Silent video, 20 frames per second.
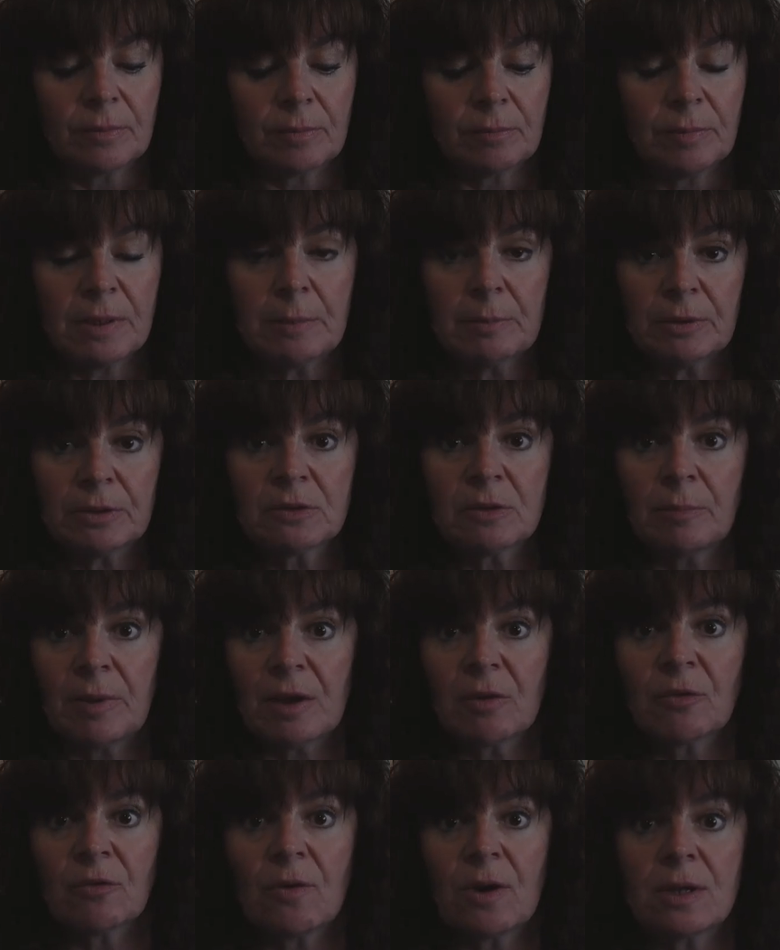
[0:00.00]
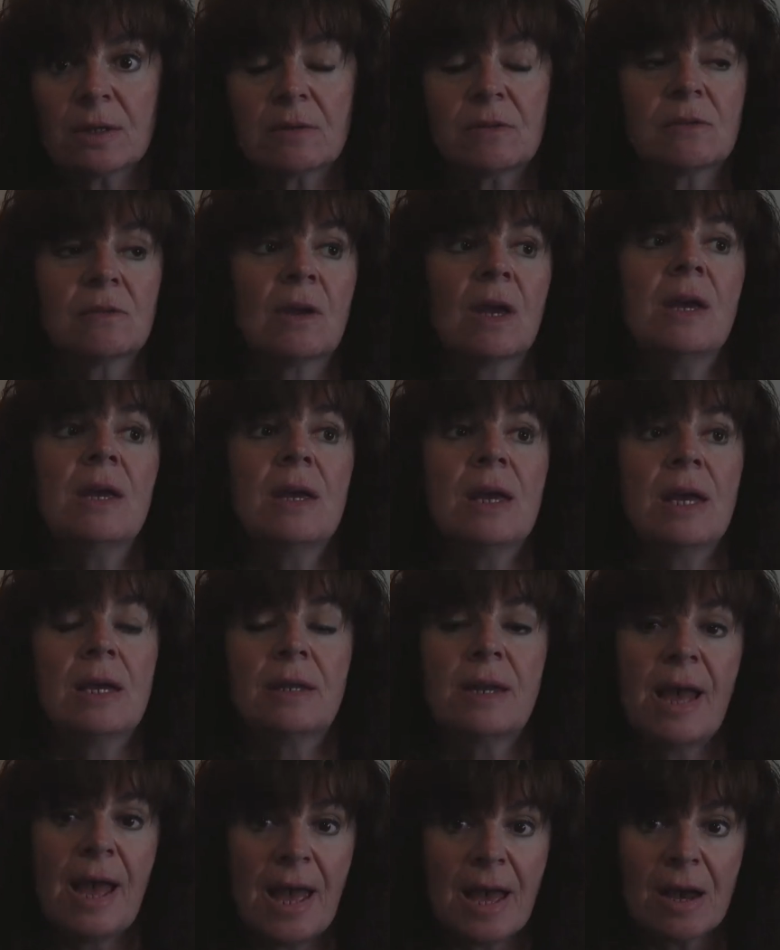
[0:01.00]
people to make friends
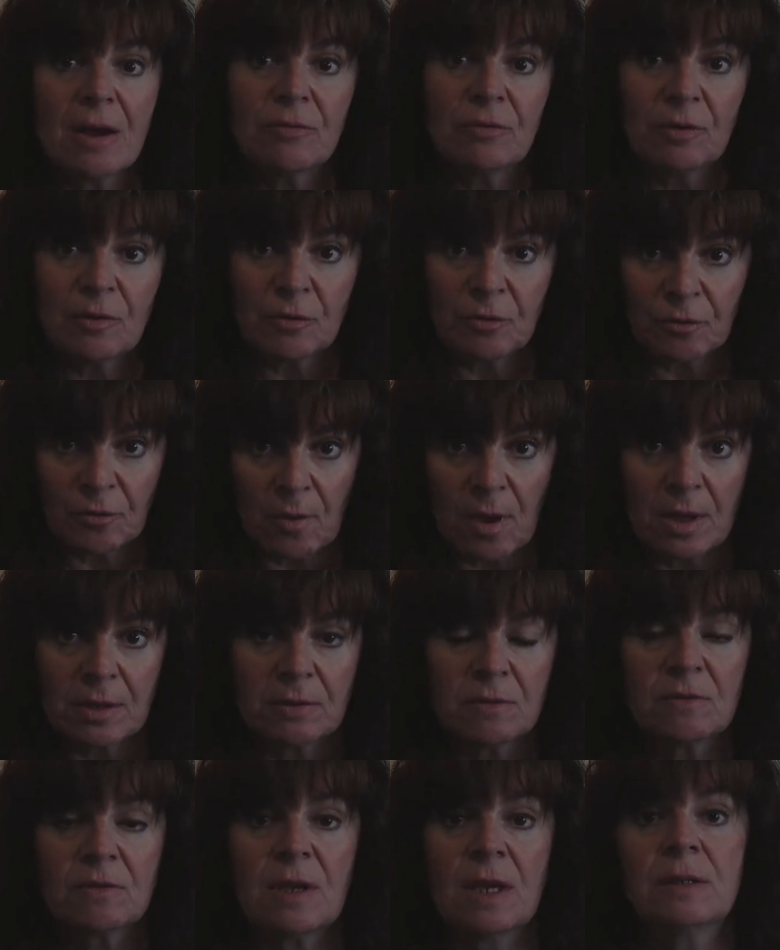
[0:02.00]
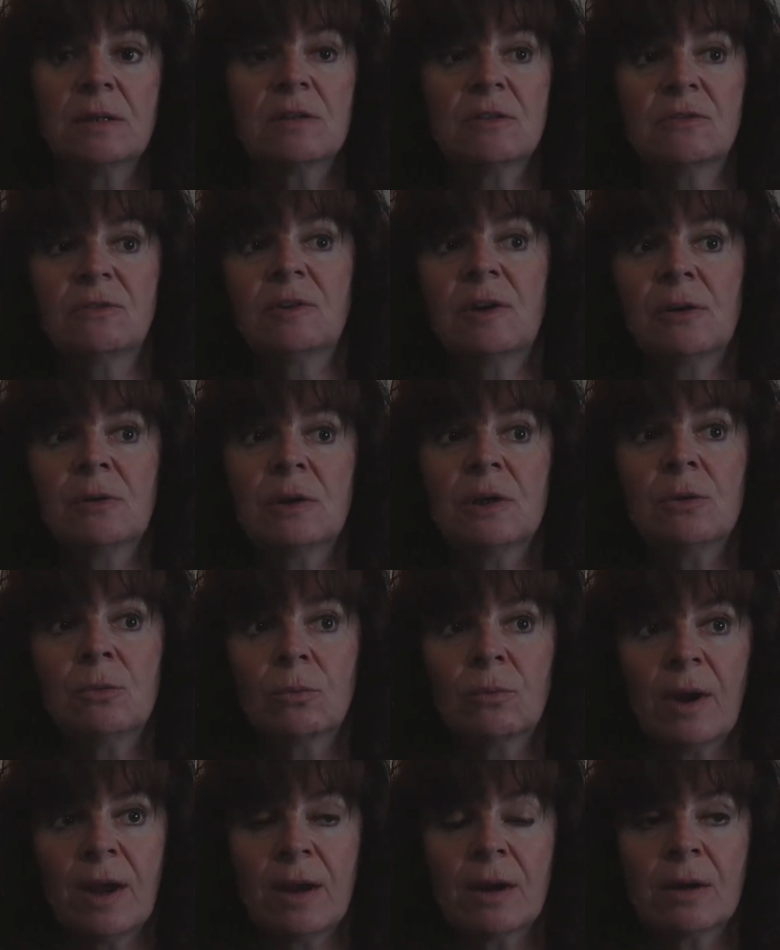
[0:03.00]
and have friends. And it's very
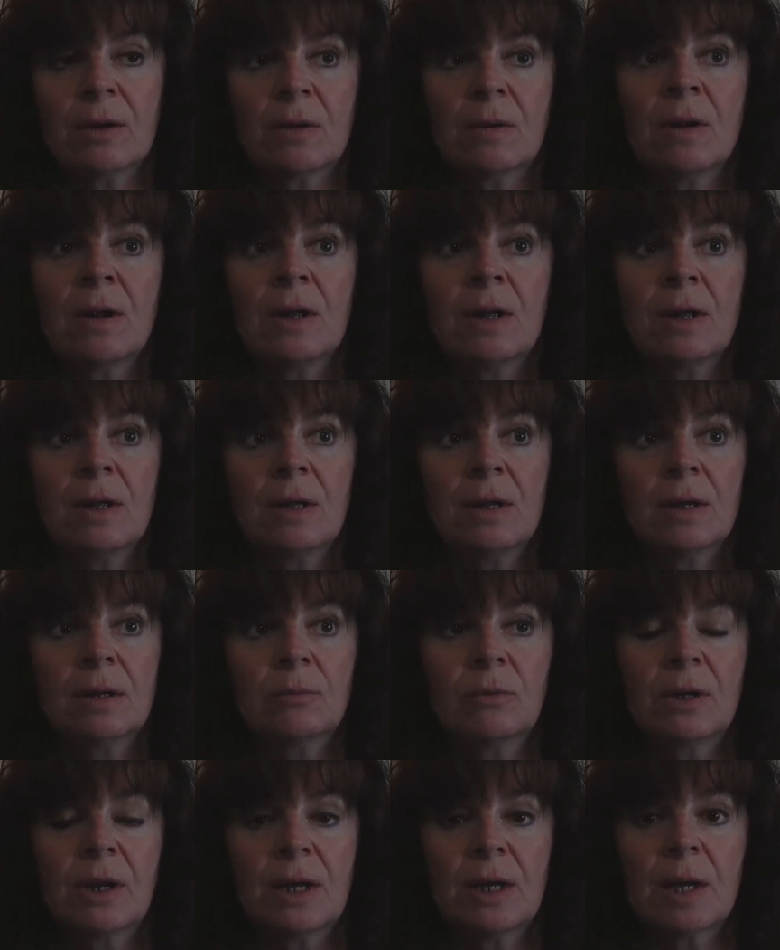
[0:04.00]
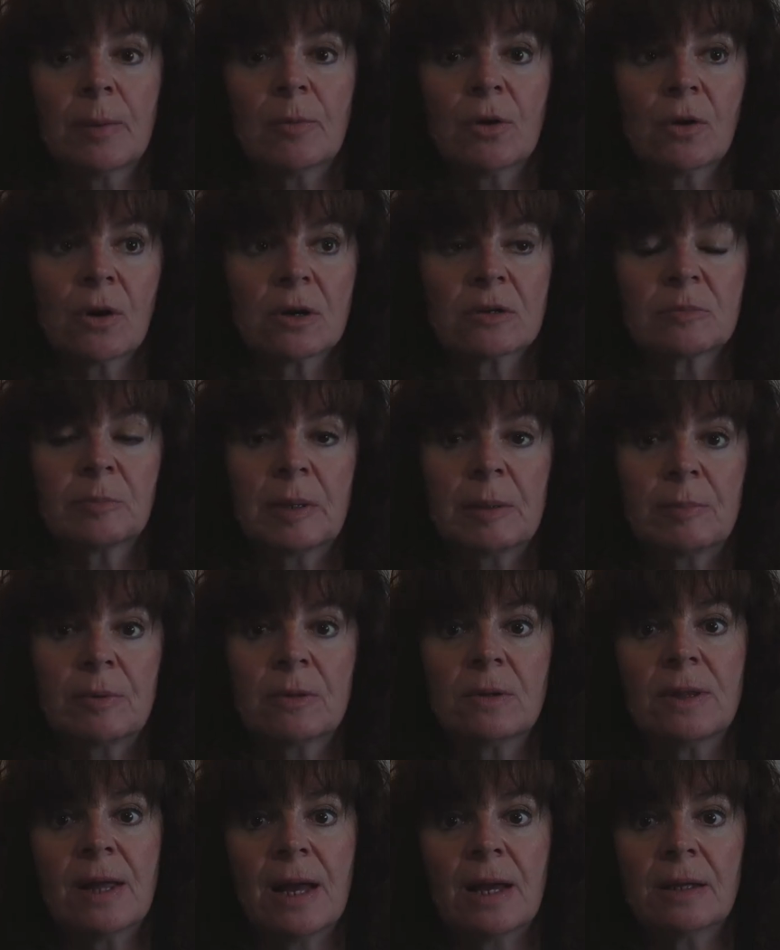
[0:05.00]
rare when I come across
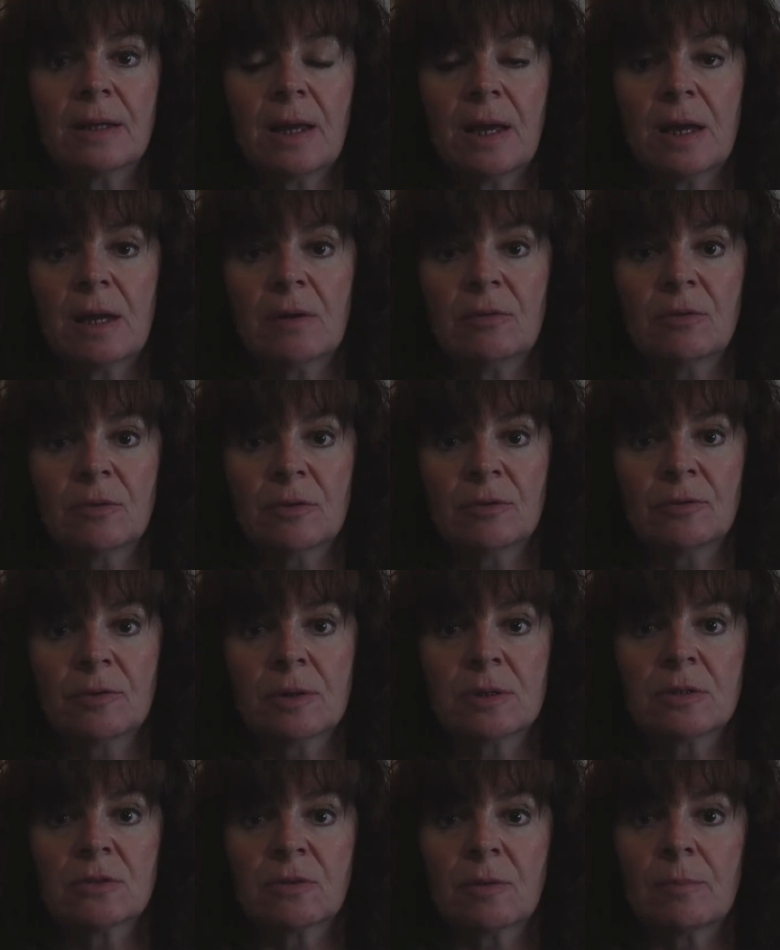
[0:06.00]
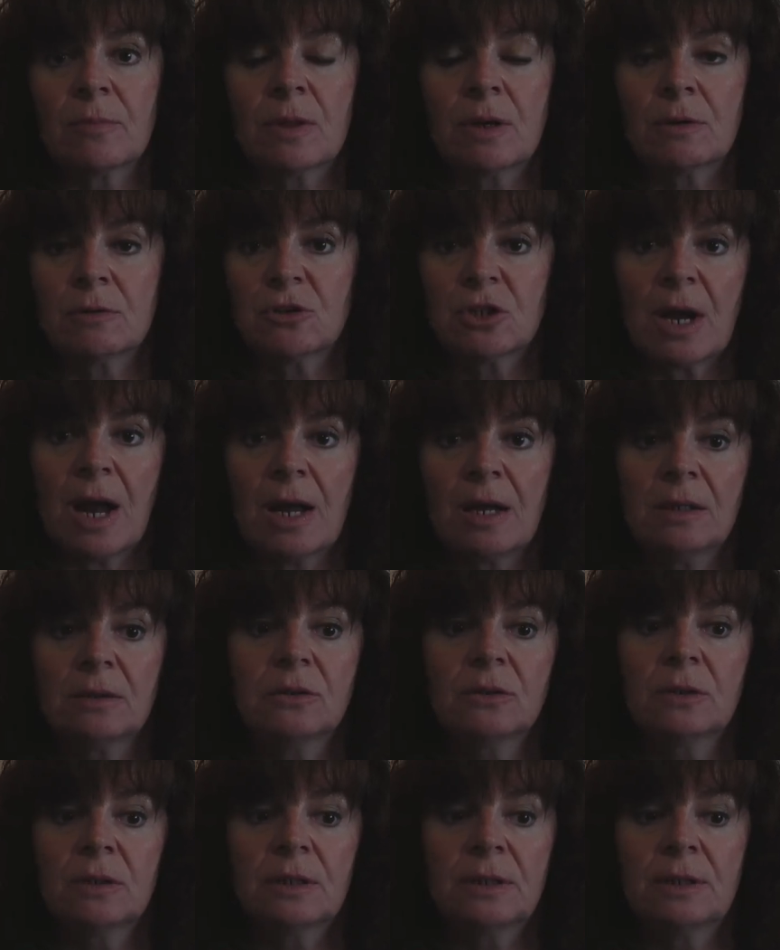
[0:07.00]
people that have friends from their
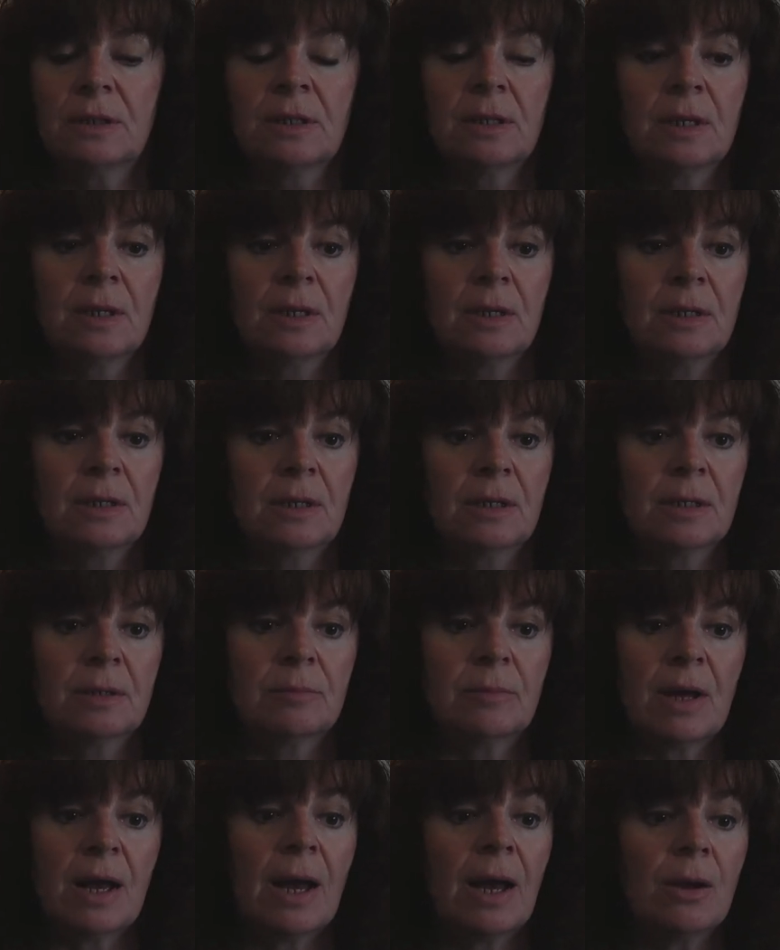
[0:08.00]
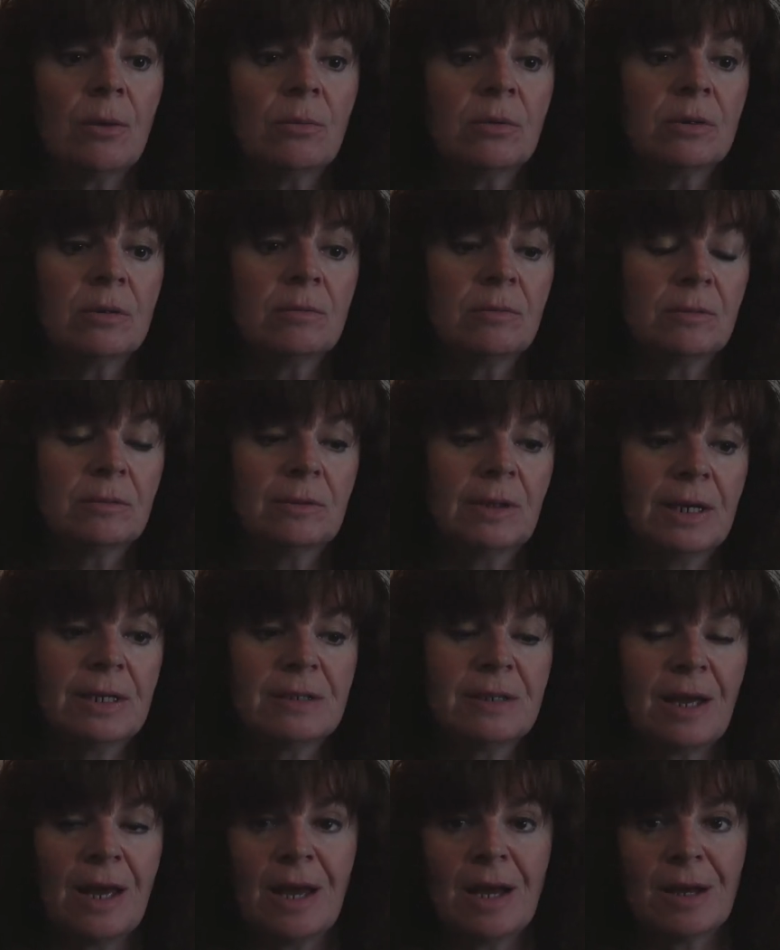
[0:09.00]
childhood. I would
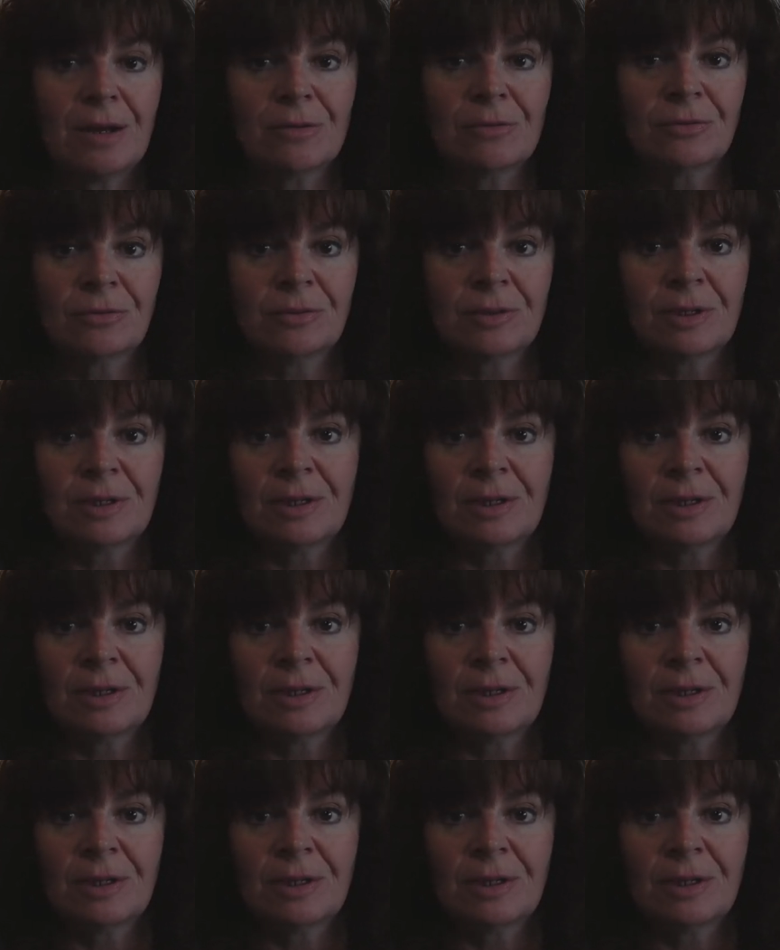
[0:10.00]
like to have,